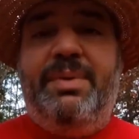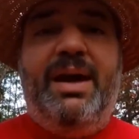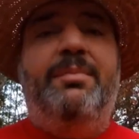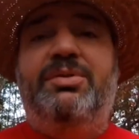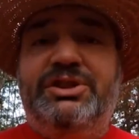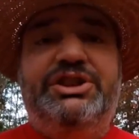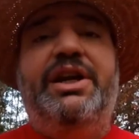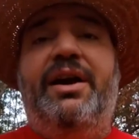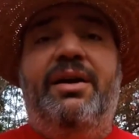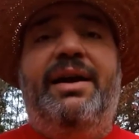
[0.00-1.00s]
be able to
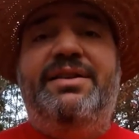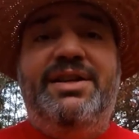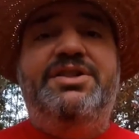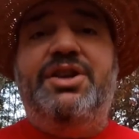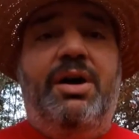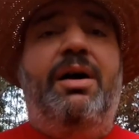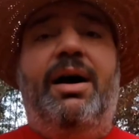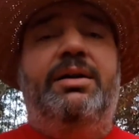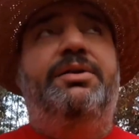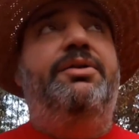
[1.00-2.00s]
share and teach y'all
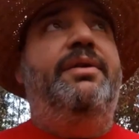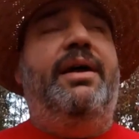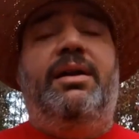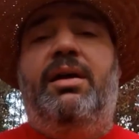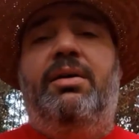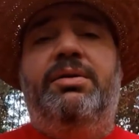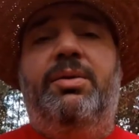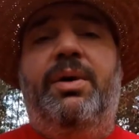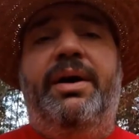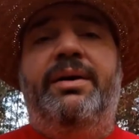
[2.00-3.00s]
how to do that along
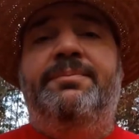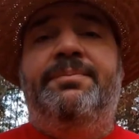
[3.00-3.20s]
the way.